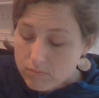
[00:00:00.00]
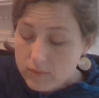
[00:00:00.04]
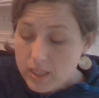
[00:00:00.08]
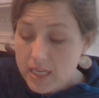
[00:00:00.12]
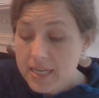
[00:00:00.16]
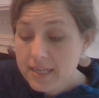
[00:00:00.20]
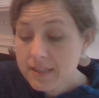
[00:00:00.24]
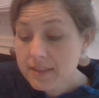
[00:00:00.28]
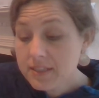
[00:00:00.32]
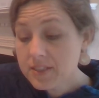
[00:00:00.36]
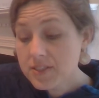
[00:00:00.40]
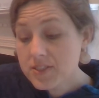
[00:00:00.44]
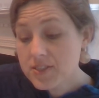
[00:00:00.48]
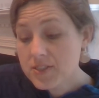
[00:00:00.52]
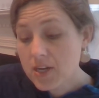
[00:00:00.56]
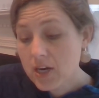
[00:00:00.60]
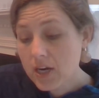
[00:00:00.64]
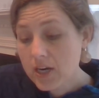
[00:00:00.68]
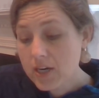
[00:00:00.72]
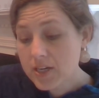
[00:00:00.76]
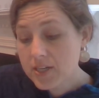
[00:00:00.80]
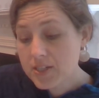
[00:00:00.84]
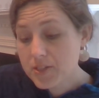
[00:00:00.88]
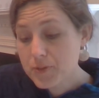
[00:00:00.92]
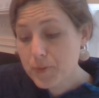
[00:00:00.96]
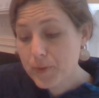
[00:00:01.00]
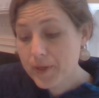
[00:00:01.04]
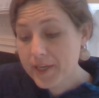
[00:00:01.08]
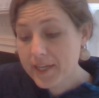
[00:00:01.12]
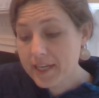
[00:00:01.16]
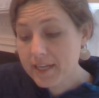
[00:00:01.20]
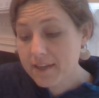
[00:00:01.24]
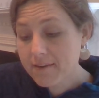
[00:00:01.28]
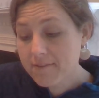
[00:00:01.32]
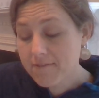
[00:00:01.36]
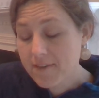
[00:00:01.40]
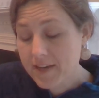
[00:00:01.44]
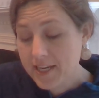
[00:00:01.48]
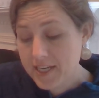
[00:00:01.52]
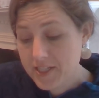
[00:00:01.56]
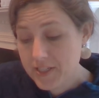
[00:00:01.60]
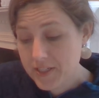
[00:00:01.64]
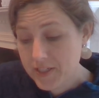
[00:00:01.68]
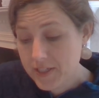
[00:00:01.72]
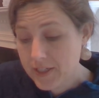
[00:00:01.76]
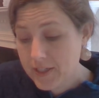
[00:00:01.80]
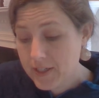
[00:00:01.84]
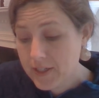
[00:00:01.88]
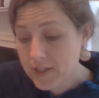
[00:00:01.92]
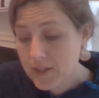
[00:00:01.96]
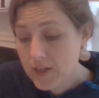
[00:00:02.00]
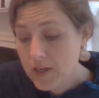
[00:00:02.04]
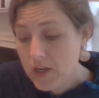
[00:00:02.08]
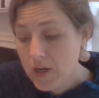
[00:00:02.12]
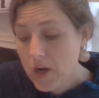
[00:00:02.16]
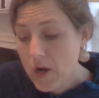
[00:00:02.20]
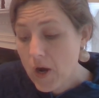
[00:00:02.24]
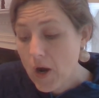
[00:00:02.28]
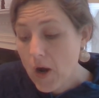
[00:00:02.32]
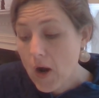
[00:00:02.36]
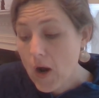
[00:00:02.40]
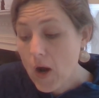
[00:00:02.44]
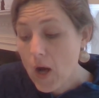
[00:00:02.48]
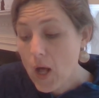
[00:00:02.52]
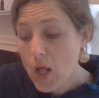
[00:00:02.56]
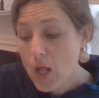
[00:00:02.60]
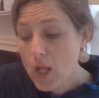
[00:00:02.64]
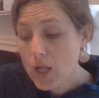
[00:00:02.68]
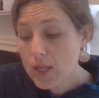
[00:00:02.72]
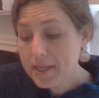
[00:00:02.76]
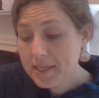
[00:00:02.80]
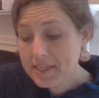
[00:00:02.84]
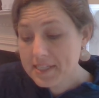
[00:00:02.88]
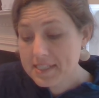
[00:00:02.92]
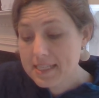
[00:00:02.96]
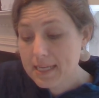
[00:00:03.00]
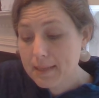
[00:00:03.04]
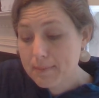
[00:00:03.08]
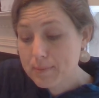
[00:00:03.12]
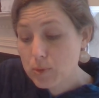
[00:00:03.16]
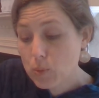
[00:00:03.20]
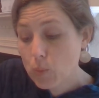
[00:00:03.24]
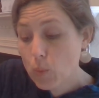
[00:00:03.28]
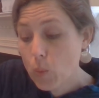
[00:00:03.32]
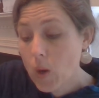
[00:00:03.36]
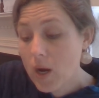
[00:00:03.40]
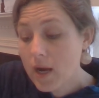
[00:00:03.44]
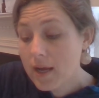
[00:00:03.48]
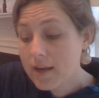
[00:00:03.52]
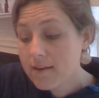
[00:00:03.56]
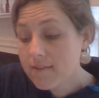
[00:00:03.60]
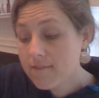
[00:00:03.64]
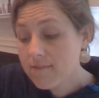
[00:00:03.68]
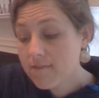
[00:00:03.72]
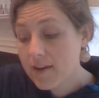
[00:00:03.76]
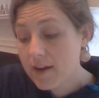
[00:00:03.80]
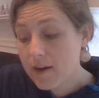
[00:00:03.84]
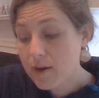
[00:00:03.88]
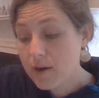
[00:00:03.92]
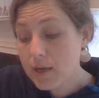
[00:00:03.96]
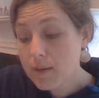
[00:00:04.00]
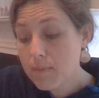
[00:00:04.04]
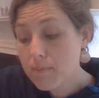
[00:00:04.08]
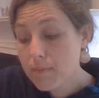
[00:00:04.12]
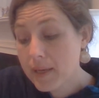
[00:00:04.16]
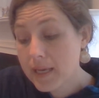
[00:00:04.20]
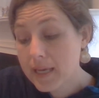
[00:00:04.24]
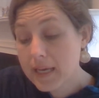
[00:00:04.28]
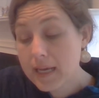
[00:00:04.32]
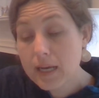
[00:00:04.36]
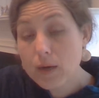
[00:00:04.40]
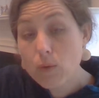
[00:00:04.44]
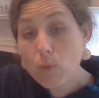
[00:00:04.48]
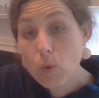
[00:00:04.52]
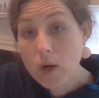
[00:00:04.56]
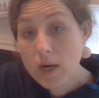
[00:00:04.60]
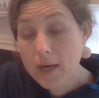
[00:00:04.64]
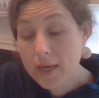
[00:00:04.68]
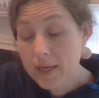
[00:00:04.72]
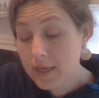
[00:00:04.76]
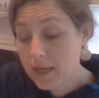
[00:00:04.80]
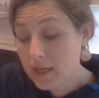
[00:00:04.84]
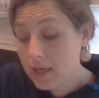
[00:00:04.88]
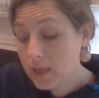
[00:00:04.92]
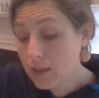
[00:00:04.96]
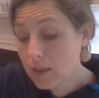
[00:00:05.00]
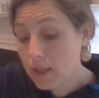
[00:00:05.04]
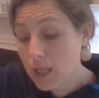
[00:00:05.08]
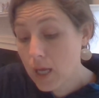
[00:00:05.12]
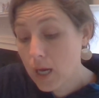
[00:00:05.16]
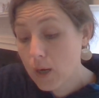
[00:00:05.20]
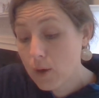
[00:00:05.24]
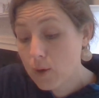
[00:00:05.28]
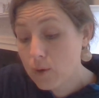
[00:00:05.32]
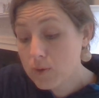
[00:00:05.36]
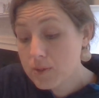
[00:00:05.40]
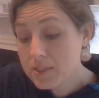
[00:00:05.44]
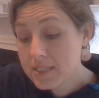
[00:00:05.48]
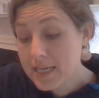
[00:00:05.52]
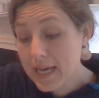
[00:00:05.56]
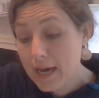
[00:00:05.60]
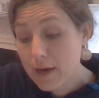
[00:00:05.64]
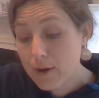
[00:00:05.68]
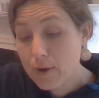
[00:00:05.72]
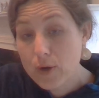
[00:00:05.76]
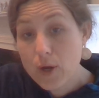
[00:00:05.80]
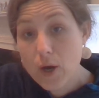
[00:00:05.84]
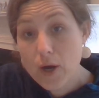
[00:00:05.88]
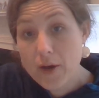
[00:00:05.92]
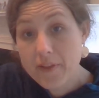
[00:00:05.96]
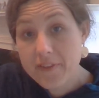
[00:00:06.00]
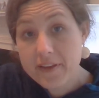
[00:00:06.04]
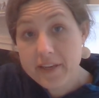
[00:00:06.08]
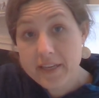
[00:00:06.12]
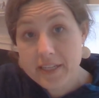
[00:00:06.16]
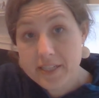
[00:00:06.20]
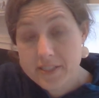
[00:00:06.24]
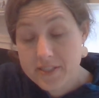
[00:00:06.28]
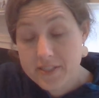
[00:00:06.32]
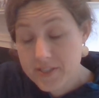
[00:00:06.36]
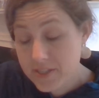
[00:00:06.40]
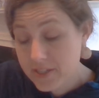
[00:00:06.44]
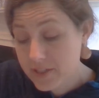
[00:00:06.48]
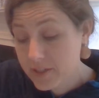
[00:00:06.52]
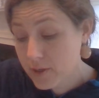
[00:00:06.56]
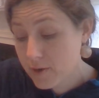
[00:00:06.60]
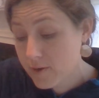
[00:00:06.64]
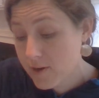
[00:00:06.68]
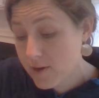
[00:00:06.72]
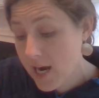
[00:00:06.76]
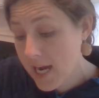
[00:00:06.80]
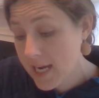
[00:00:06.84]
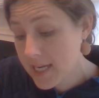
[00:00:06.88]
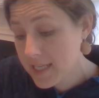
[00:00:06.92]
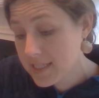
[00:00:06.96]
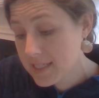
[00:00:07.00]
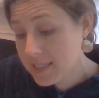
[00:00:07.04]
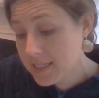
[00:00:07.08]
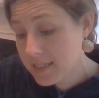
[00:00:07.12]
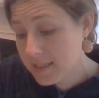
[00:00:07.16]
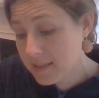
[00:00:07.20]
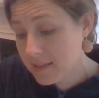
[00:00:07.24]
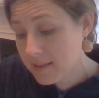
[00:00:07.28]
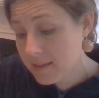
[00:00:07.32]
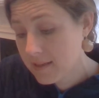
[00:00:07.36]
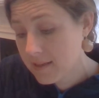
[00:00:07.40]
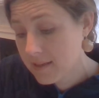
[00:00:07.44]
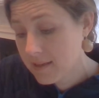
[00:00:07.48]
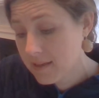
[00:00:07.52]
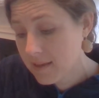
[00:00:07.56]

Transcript: and the stars were getting fainter, all except one very big one low down on the eastern horizon.